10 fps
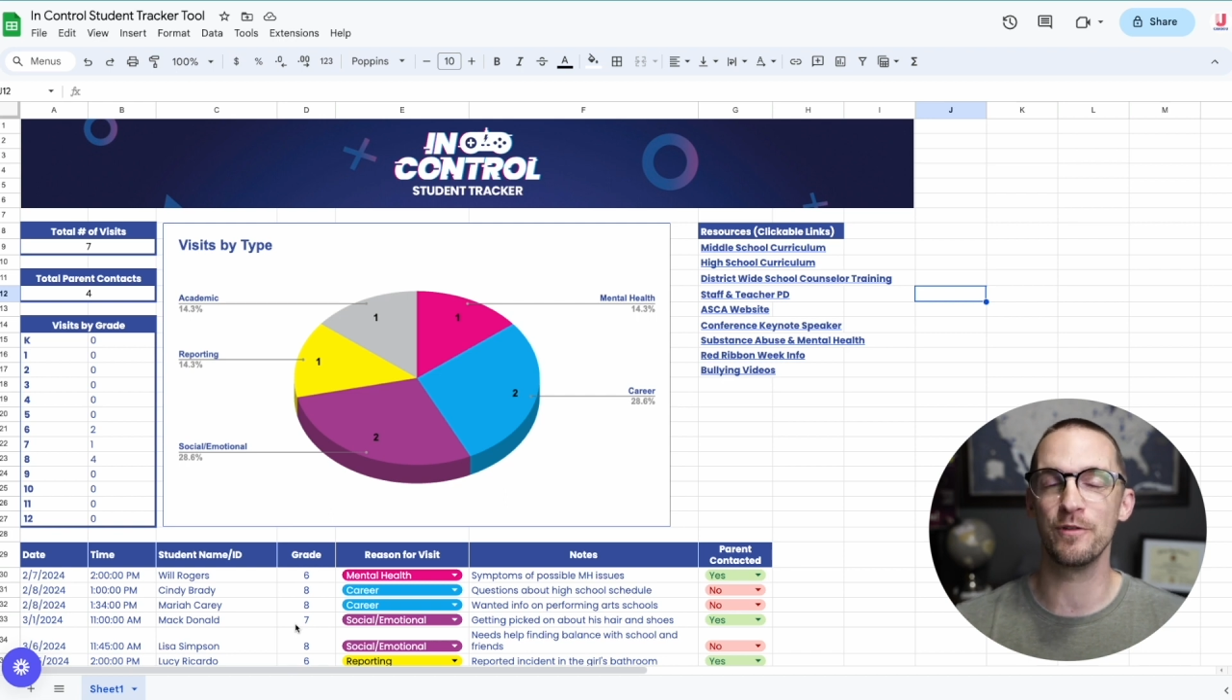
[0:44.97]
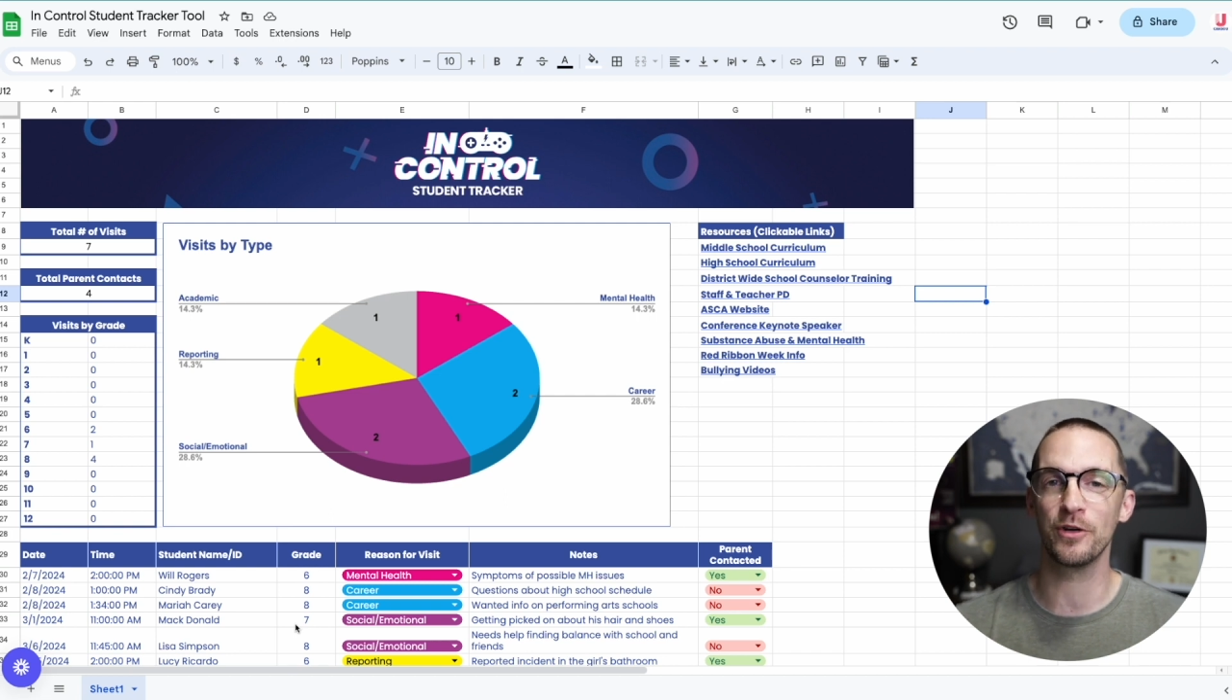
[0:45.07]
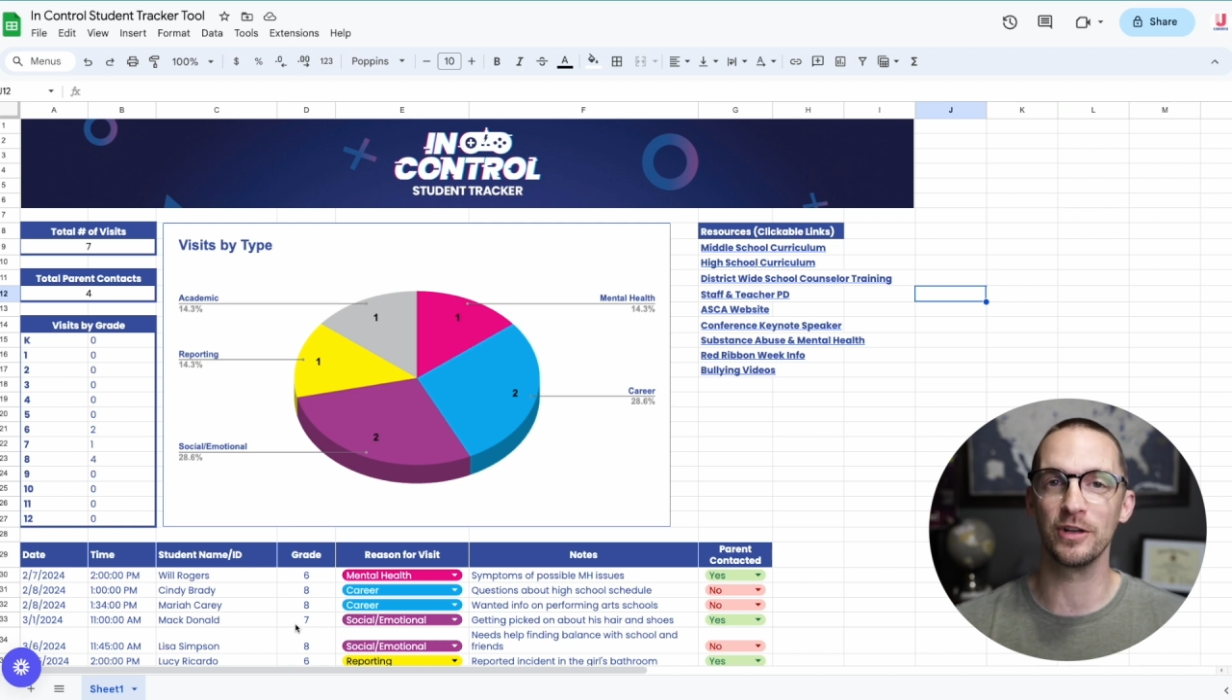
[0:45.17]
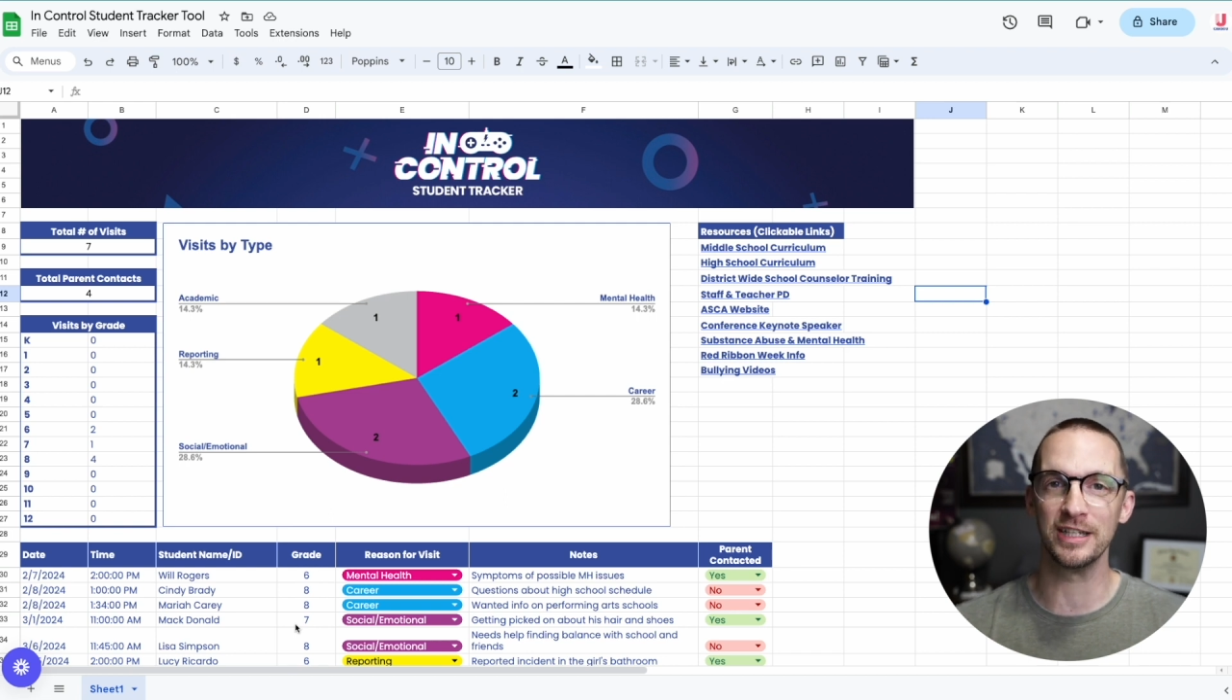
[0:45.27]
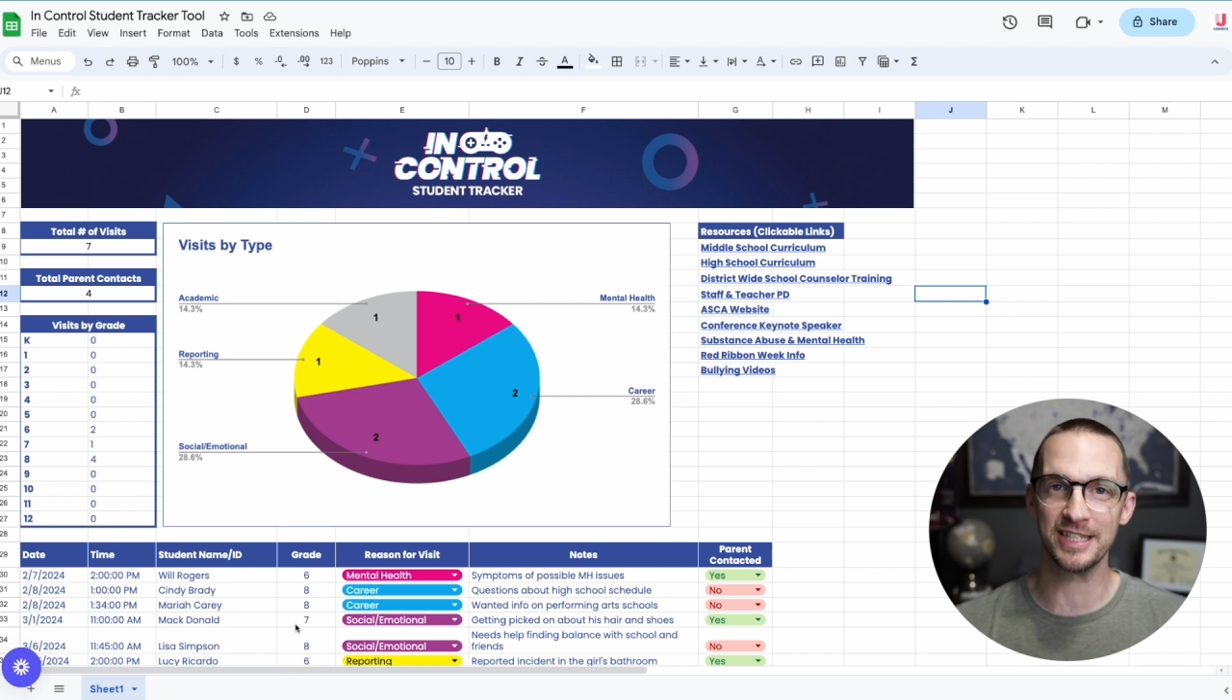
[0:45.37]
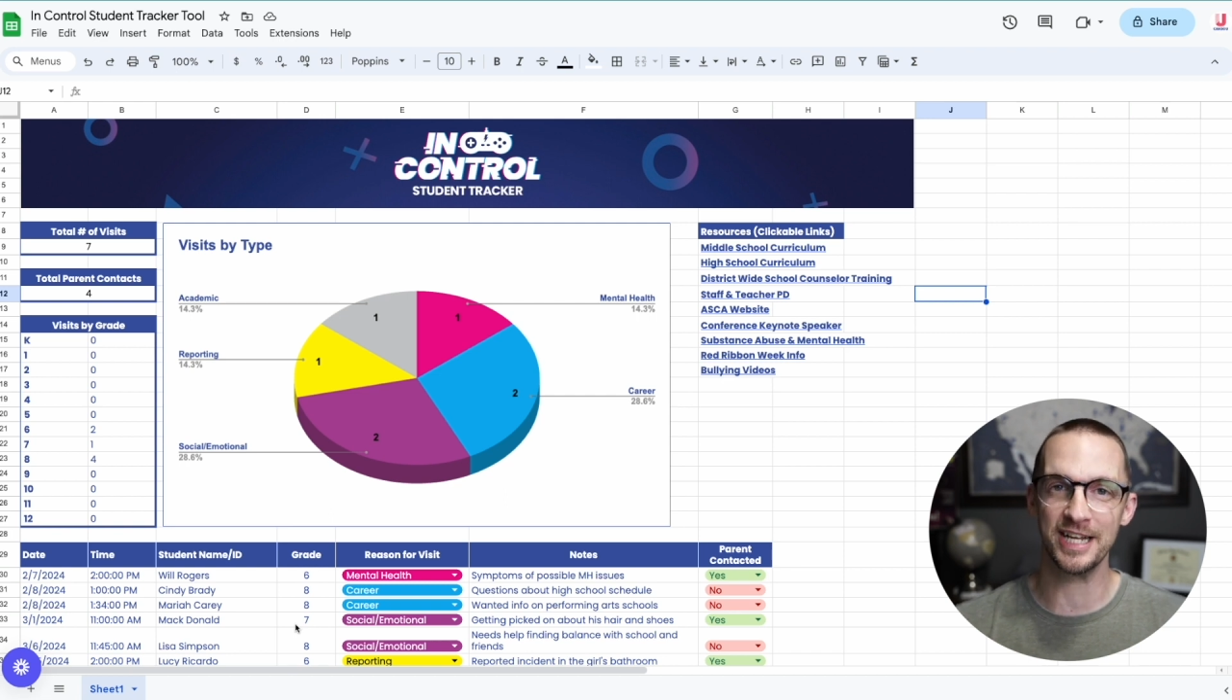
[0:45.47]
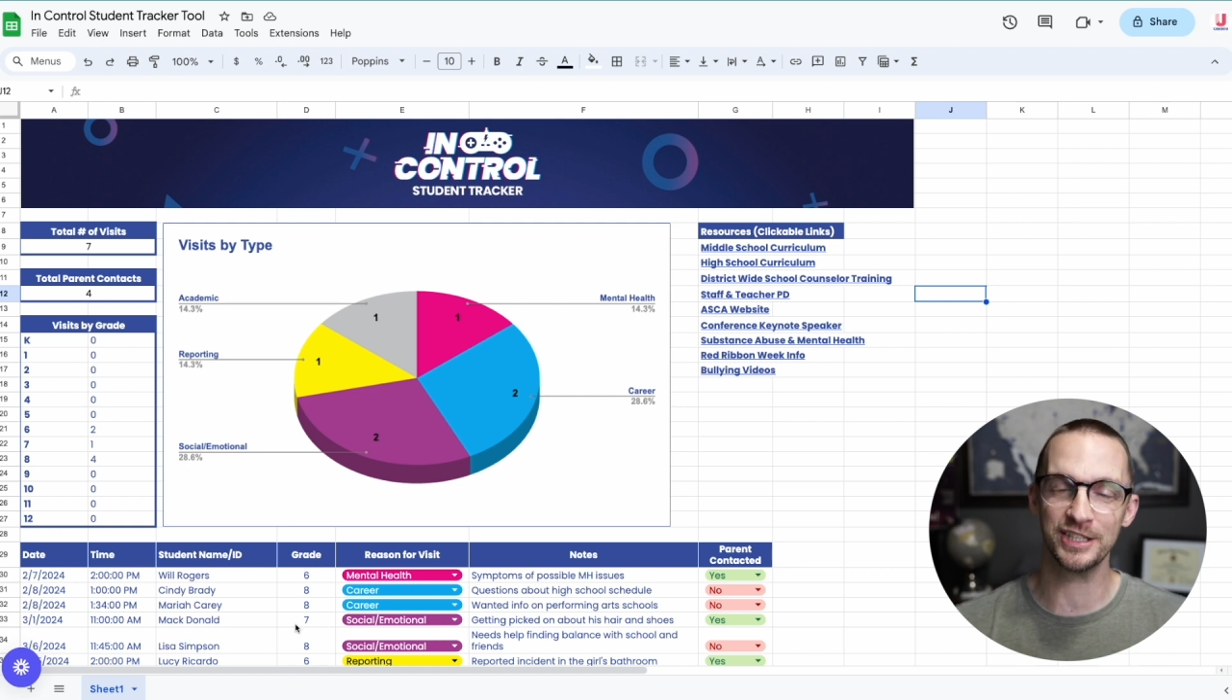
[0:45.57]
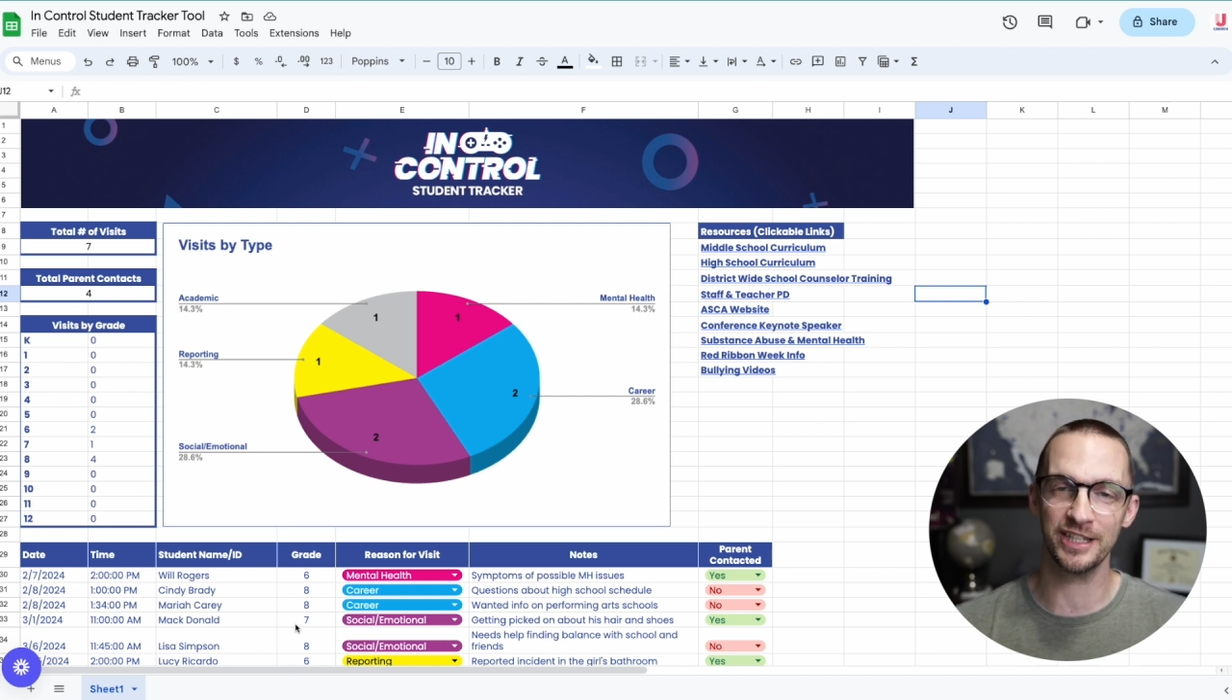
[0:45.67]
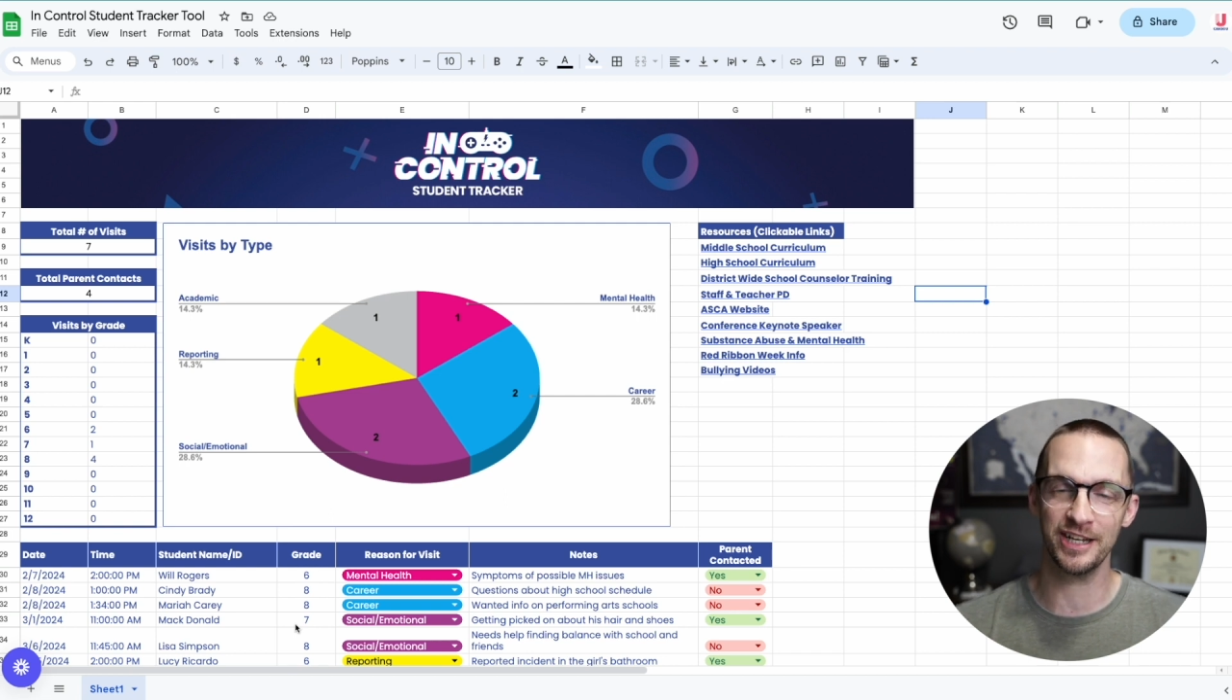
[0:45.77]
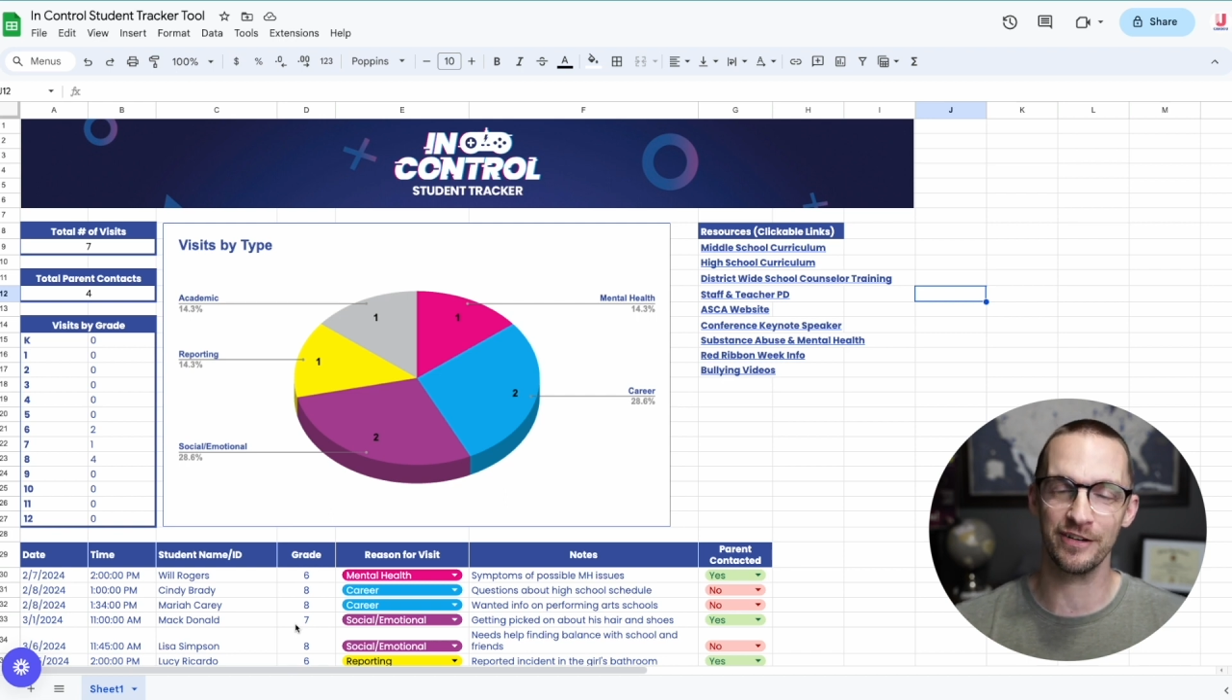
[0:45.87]

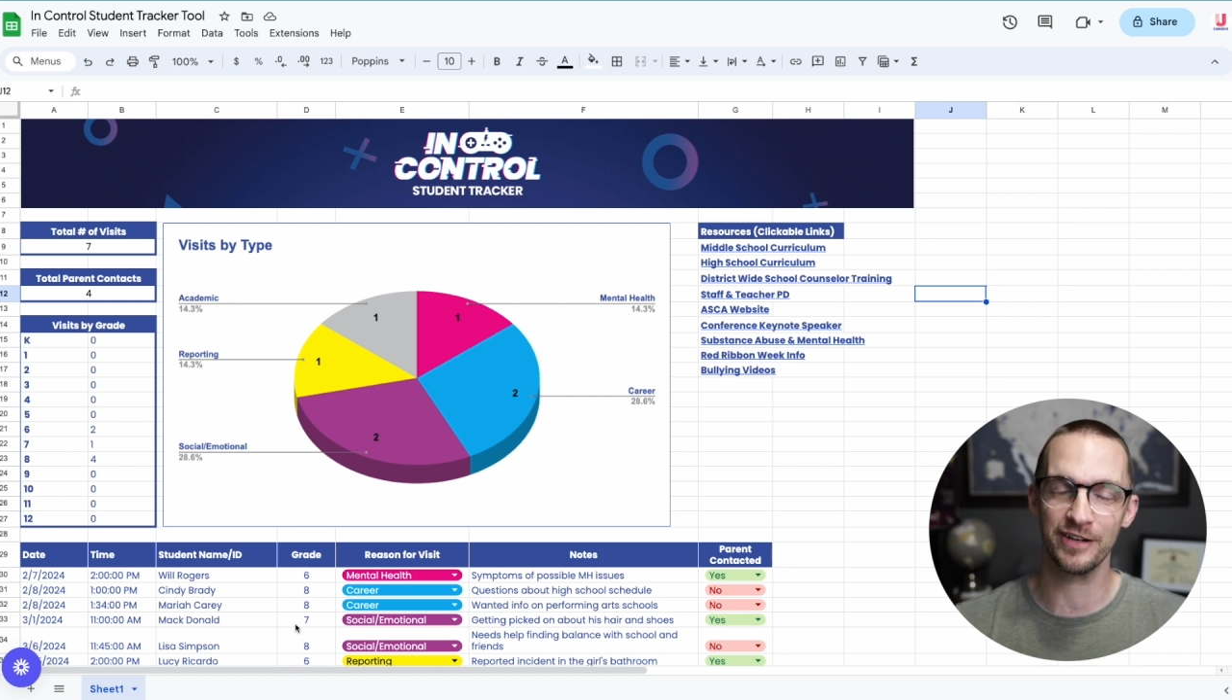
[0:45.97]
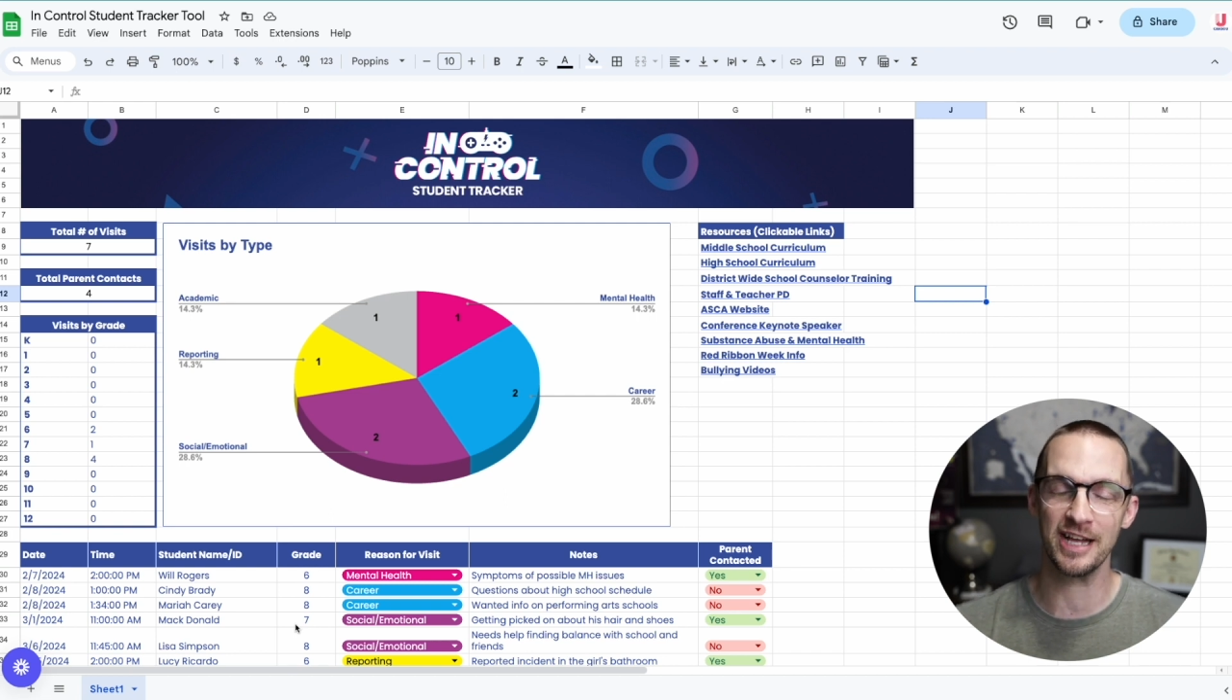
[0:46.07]
vocalization in our